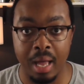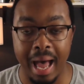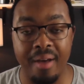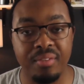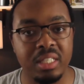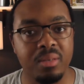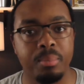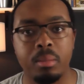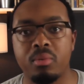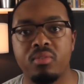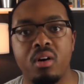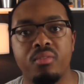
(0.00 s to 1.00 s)
I've seen
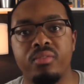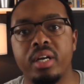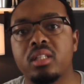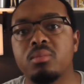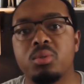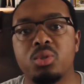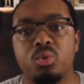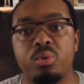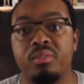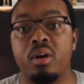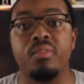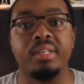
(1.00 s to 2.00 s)
people fall victim to
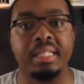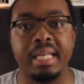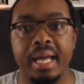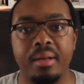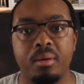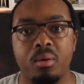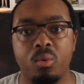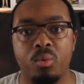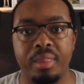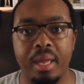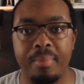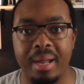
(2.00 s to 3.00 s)
revolving debt
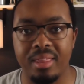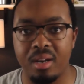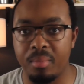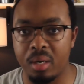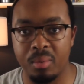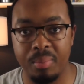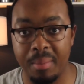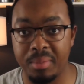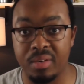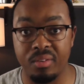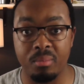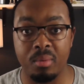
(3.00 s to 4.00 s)
where they pay their minimum
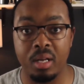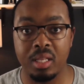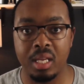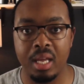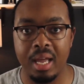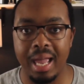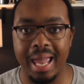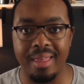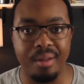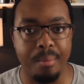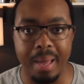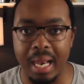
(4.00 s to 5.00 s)
payments every month
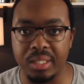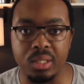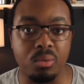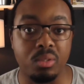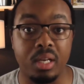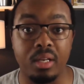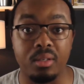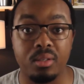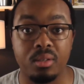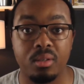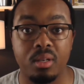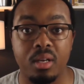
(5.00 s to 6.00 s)
and their balance don't
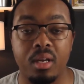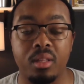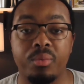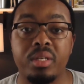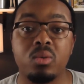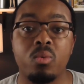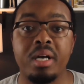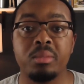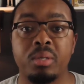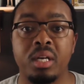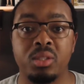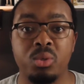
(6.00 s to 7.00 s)
change. And the reason
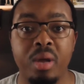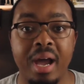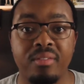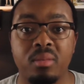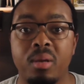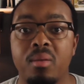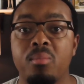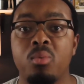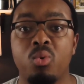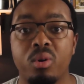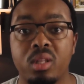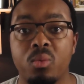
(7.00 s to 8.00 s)
because you have to pay
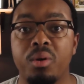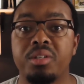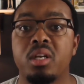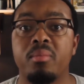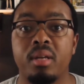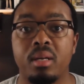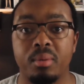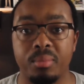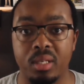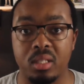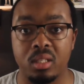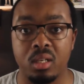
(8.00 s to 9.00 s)
more than what your minimum
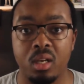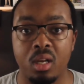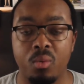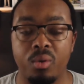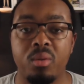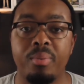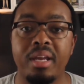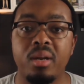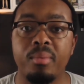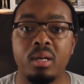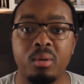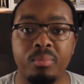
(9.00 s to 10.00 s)
is. When you pay your
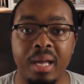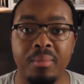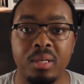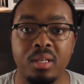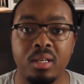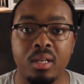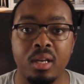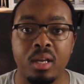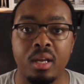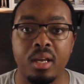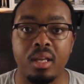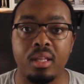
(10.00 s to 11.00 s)
minimum payment,
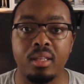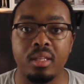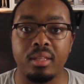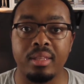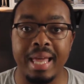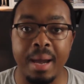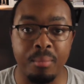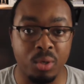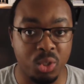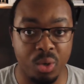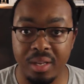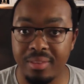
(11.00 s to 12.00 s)
that
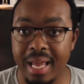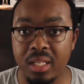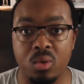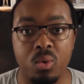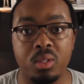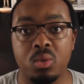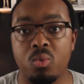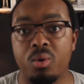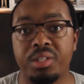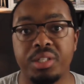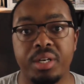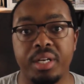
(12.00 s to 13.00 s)
majority of that is going
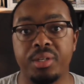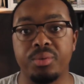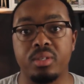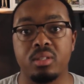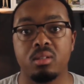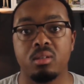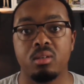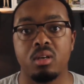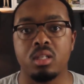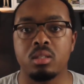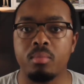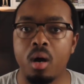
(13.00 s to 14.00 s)
towards your interest.
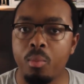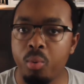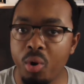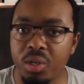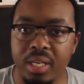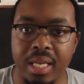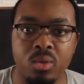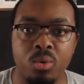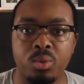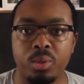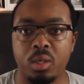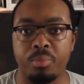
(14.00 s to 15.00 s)
A small portion that's
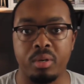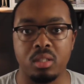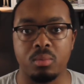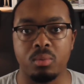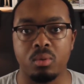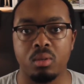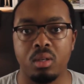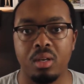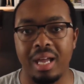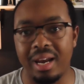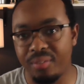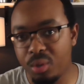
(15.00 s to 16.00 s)
going towards your principal.
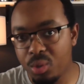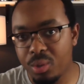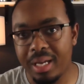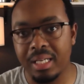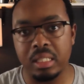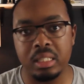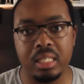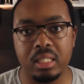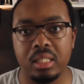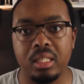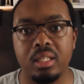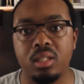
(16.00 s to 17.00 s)
And if you do that
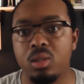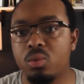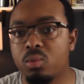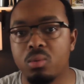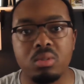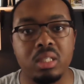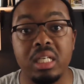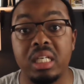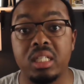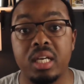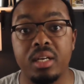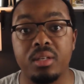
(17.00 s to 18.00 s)
consistently, you won't see
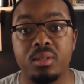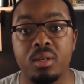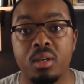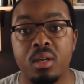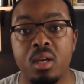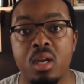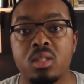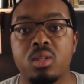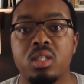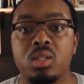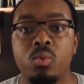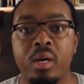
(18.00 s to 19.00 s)
any change. So
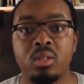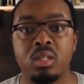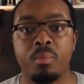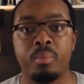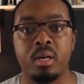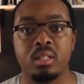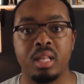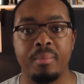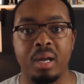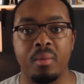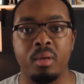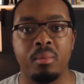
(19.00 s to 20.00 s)
this is why you see a person that
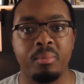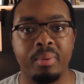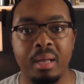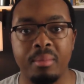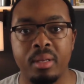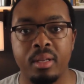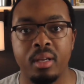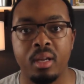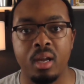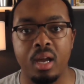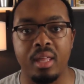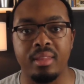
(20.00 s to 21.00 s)
make a minimum payment
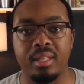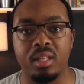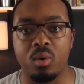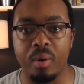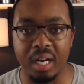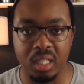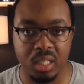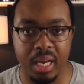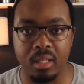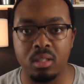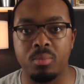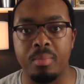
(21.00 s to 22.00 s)
and then they'll write a
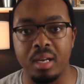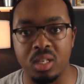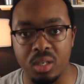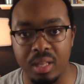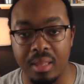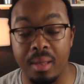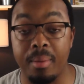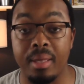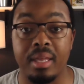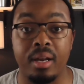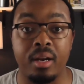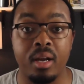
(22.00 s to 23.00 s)
check to make sure that they pay
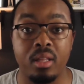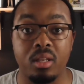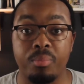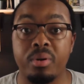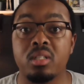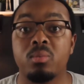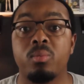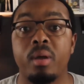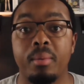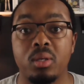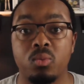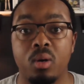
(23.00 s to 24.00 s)
their principal
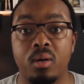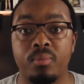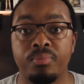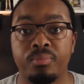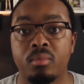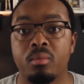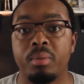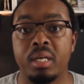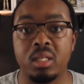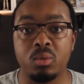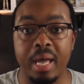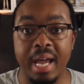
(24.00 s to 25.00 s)
payment as well.
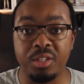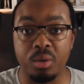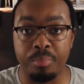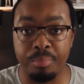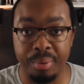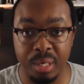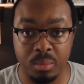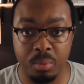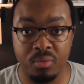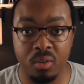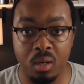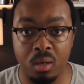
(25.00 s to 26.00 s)
Because as your
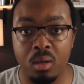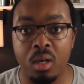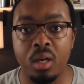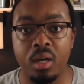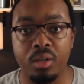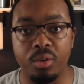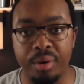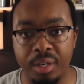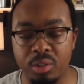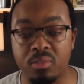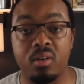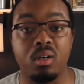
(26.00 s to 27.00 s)
principal fall, your
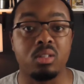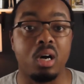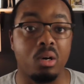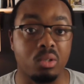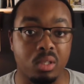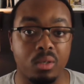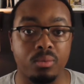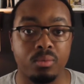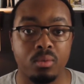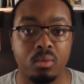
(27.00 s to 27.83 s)
interest falls also.